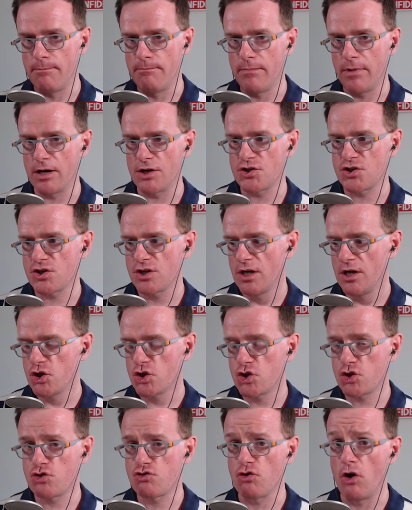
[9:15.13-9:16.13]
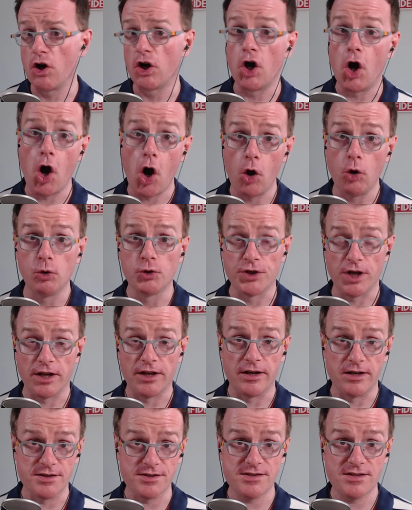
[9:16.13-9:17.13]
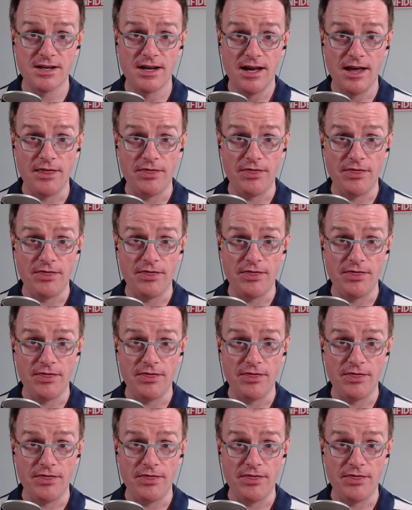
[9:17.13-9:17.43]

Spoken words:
a much stronger hold on us